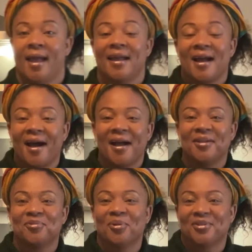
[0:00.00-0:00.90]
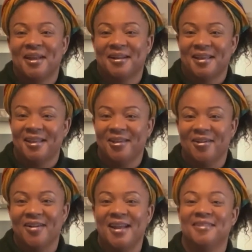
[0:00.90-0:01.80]
Hey guys, Rosanna
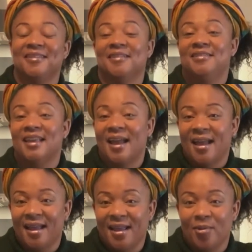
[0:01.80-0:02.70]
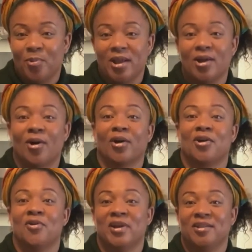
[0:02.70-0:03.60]
here, and today we are
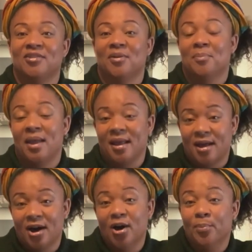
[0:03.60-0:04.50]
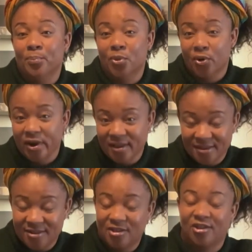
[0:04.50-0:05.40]
going to make a
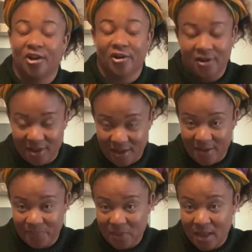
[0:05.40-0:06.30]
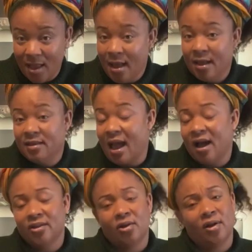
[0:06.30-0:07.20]
moist turkey. Now
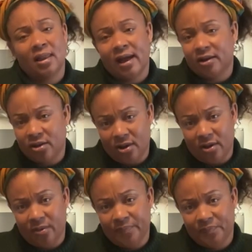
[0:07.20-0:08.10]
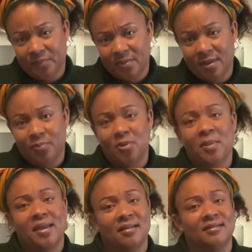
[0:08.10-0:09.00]
I know a lot of y'all be
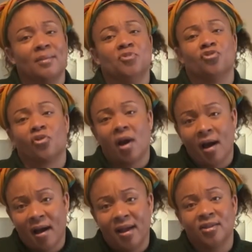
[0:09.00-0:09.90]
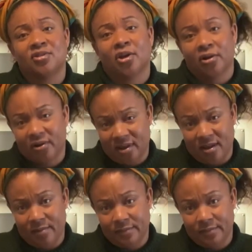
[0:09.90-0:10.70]
making some dry turkey.